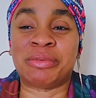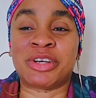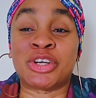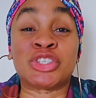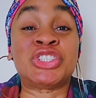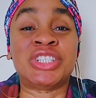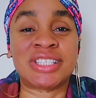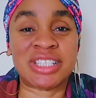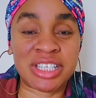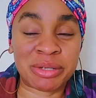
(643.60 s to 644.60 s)
girls chase
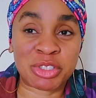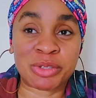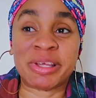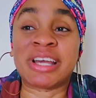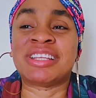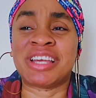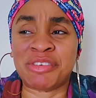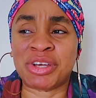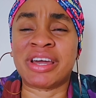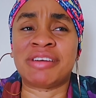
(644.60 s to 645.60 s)
him or something like that. I think
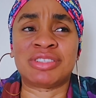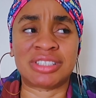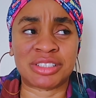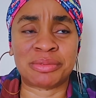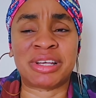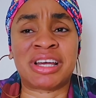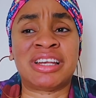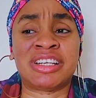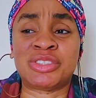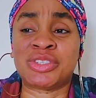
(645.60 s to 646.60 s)
Erica even said something like
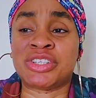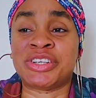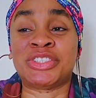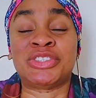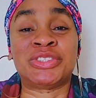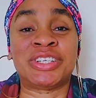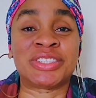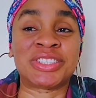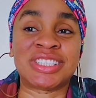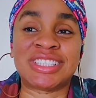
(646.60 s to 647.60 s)
that. This was already used to
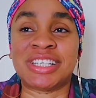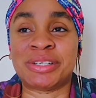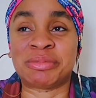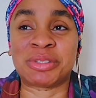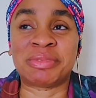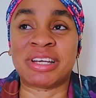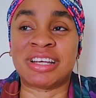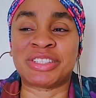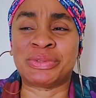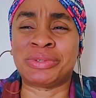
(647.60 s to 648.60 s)
girls chasing him, something like
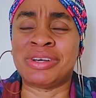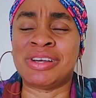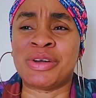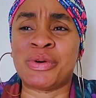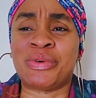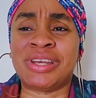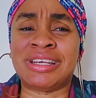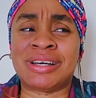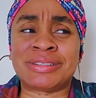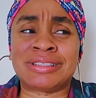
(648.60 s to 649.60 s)
that. So when he
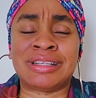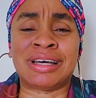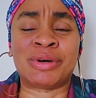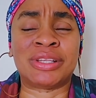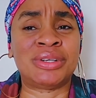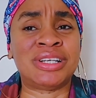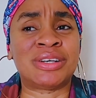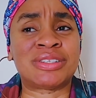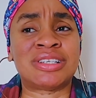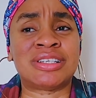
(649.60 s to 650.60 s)
now said that, what he now
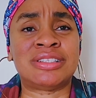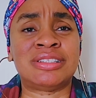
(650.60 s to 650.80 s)
said,